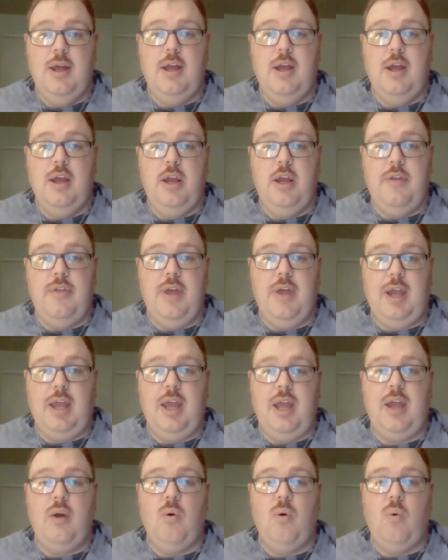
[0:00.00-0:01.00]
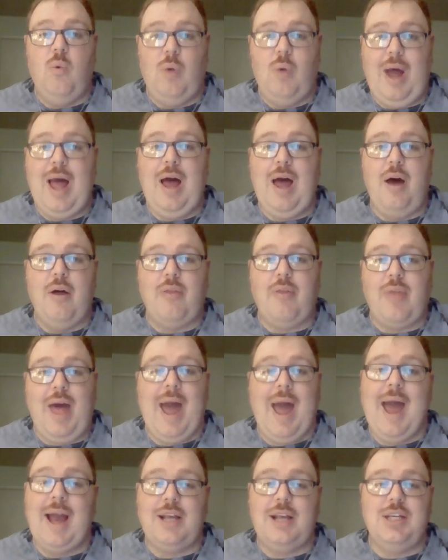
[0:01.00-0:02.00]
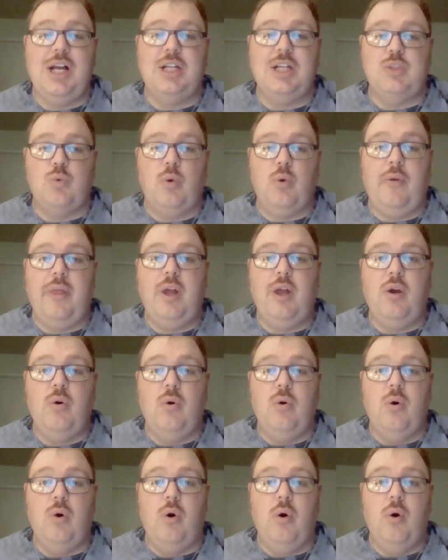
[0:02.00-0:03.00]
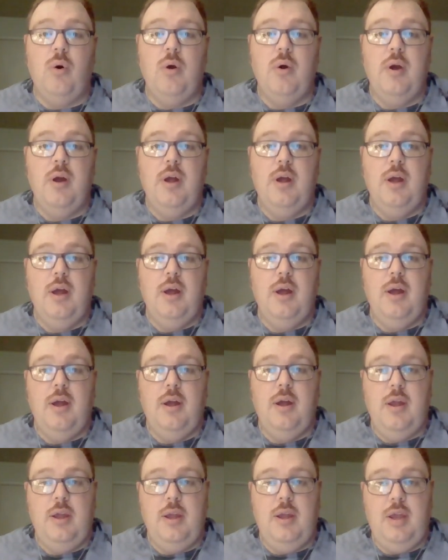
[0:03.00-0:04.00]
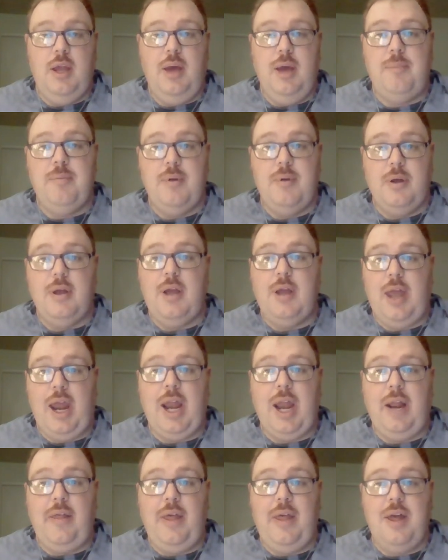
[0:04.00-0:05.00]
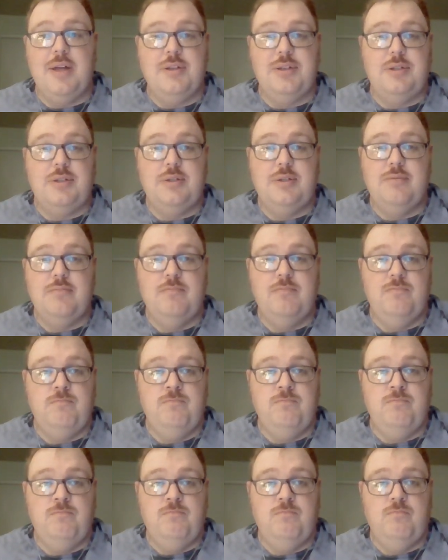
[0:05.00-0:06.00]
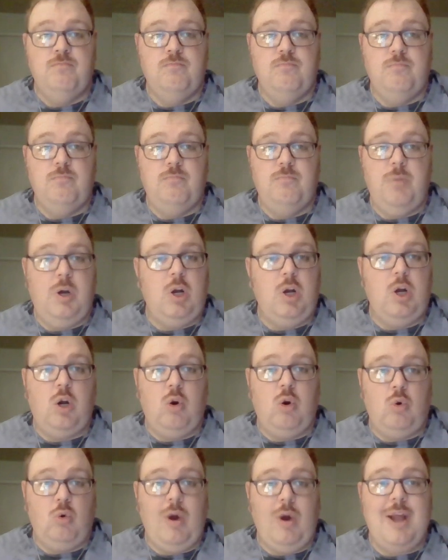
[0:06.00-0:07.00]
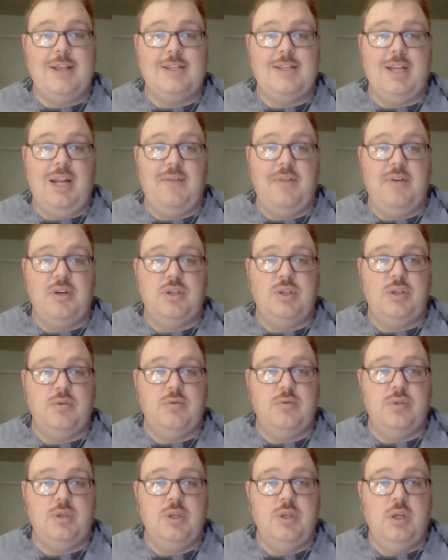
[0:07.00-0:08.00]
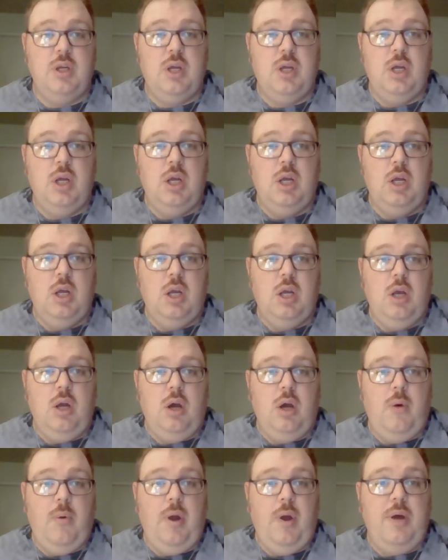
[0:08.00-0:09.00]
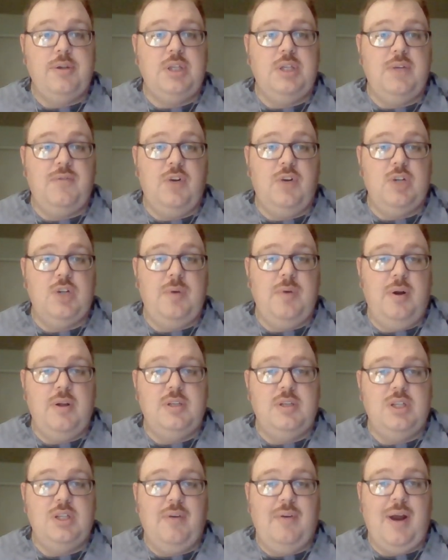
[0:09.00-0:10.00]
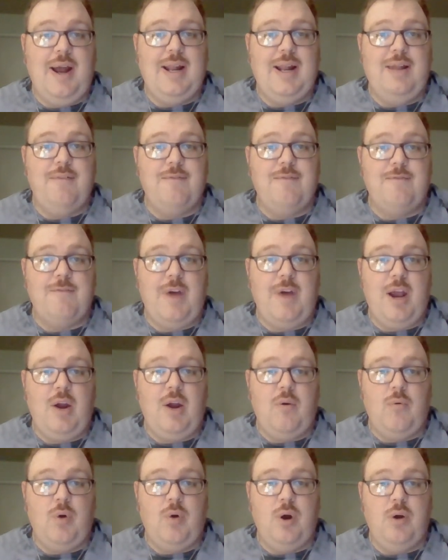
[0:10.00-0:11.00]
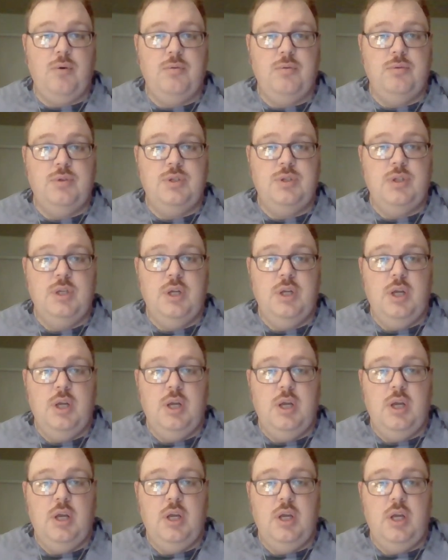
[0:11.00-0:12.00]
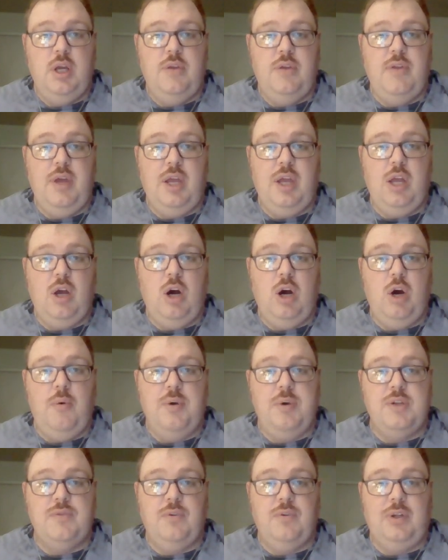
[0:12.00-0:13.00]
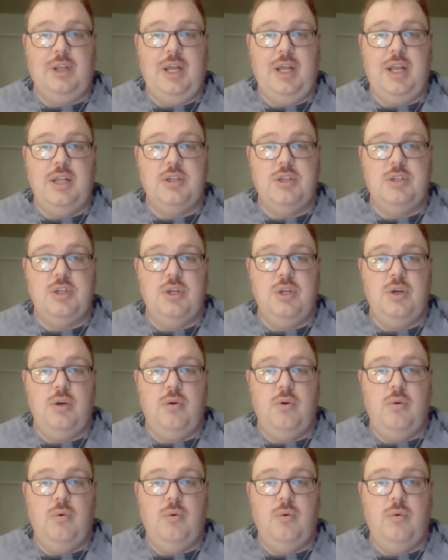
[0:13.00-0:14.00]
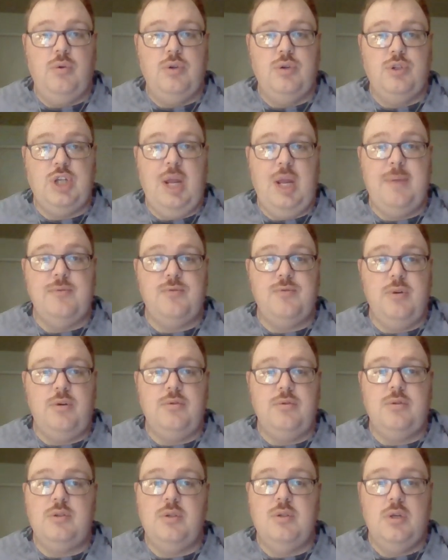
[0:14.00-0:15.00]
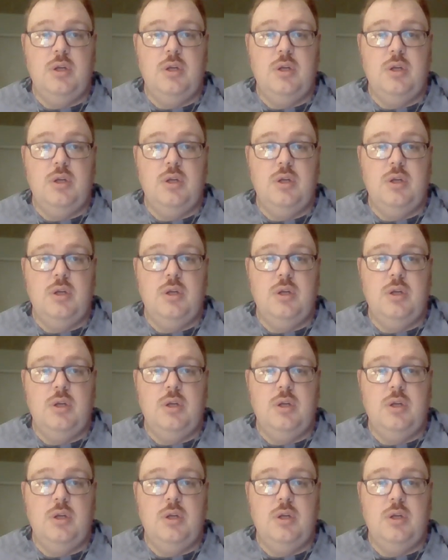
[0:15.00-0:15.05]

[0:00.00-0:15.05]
You're thinking, wow, that sounds really cool. Yep, and it is. But great set of issues. We also get first appearance of a guy named Frank Rhodes. You're thinking, oh, he's related to James Rhodes?